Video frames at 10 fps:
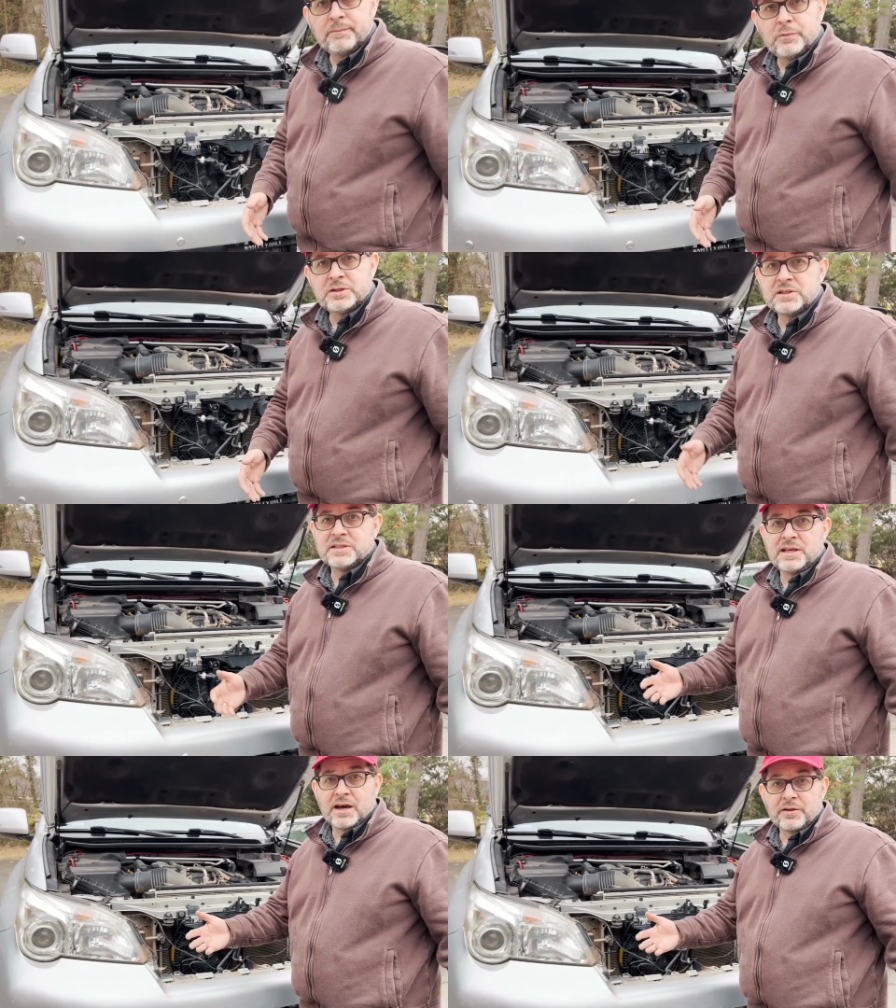which is
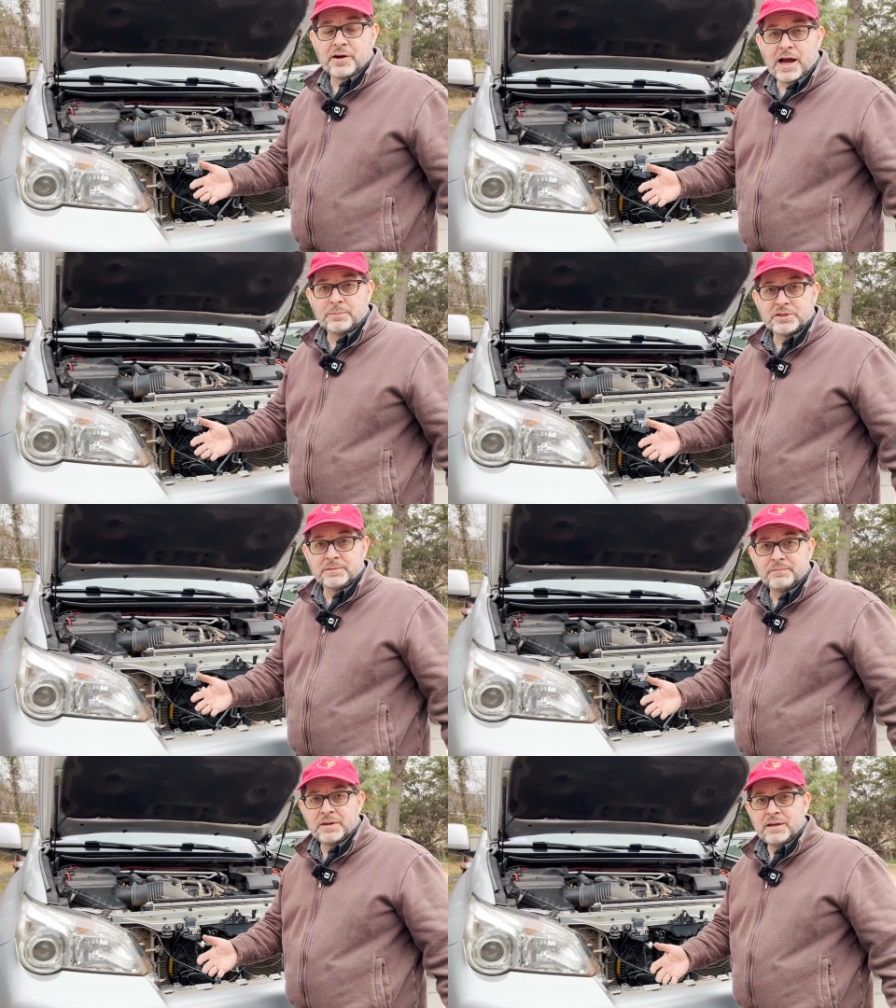the other
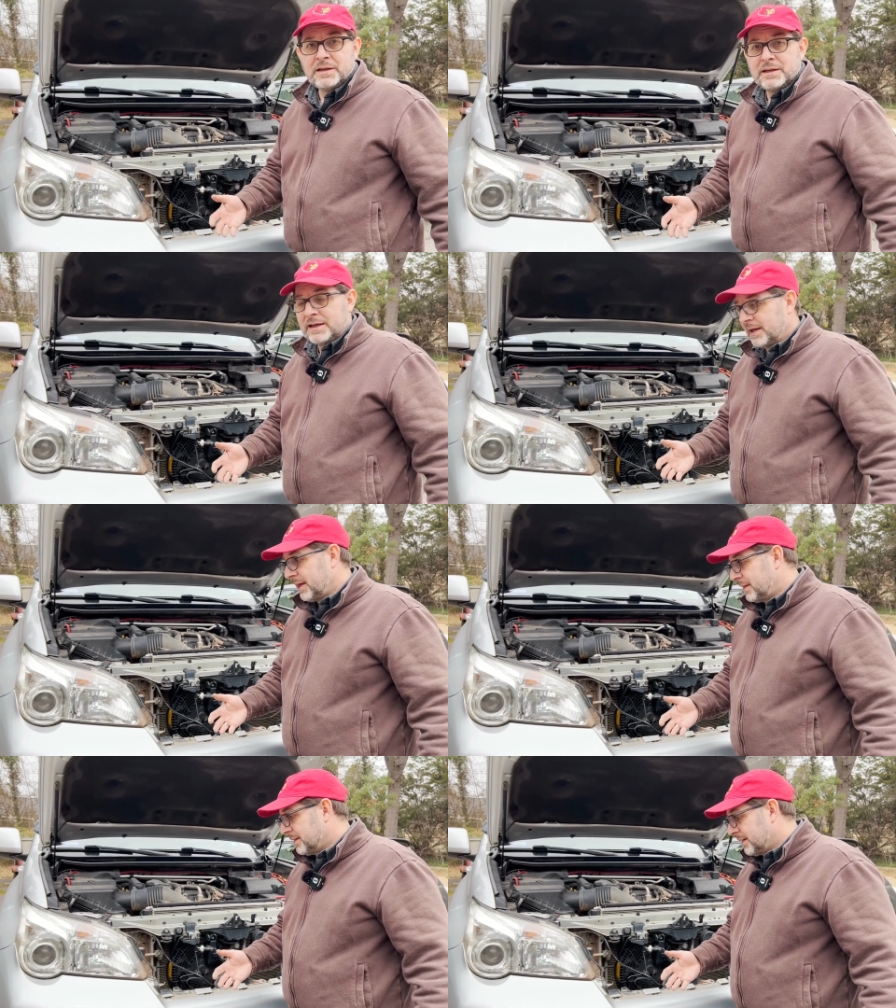option.
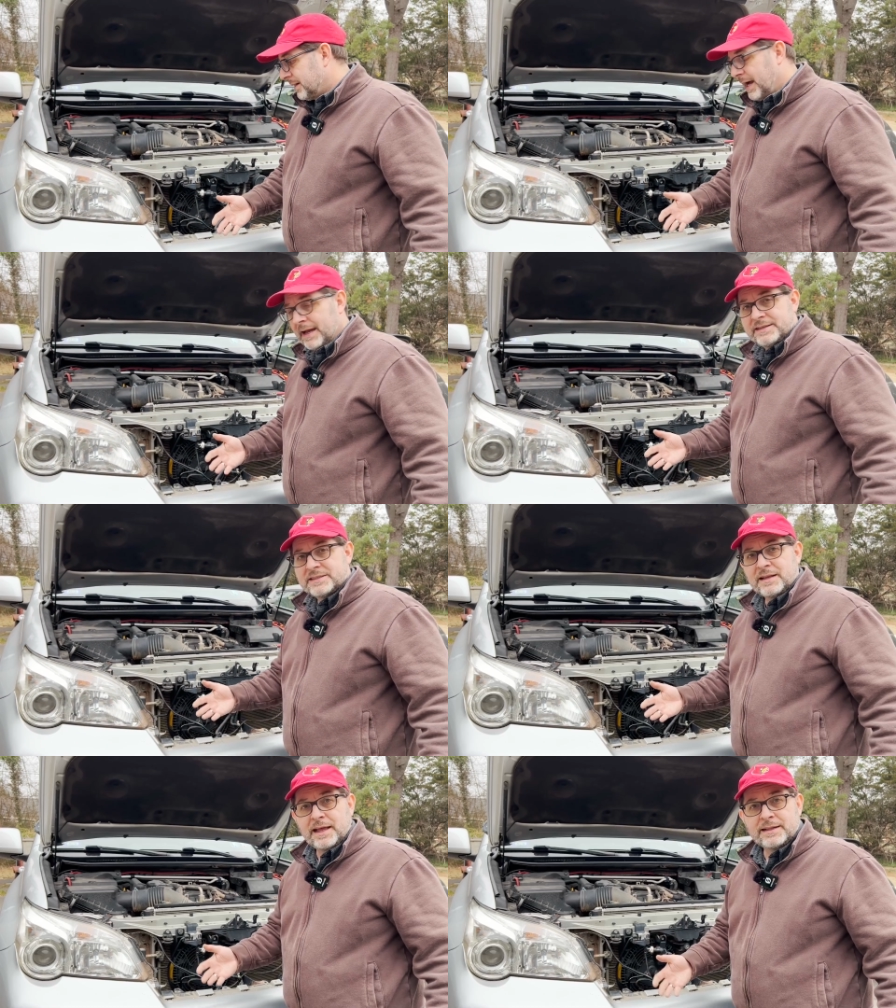And I
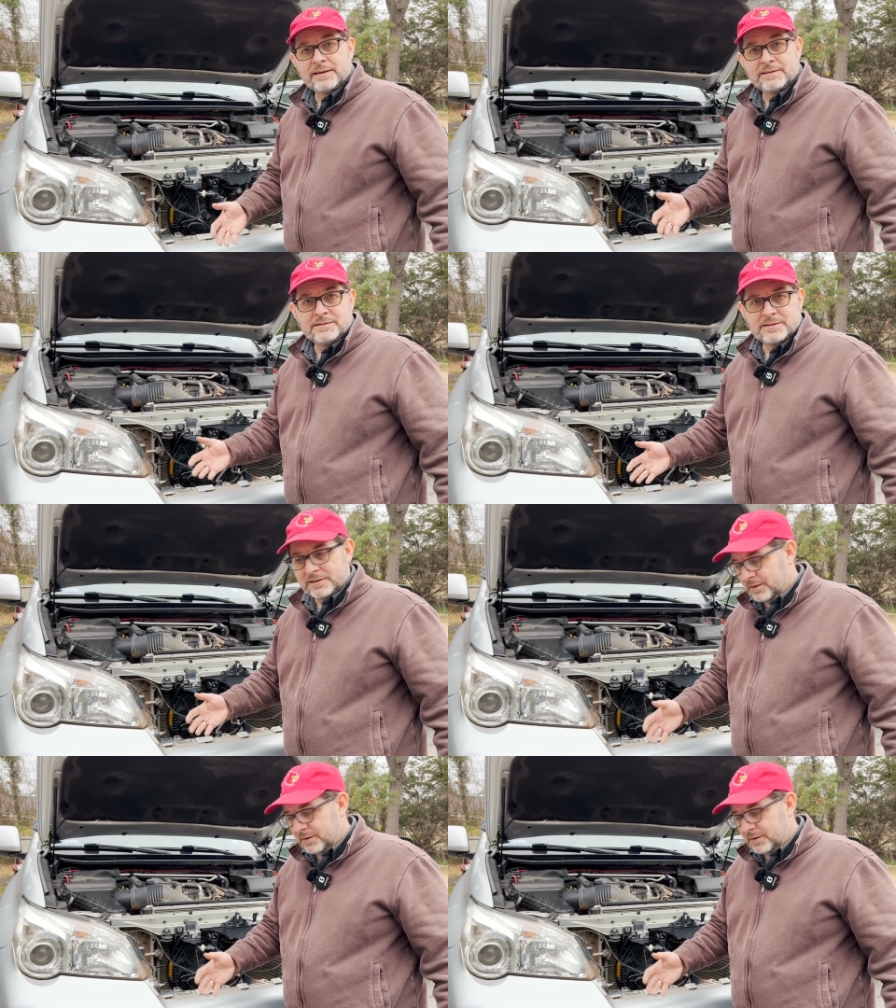just elected to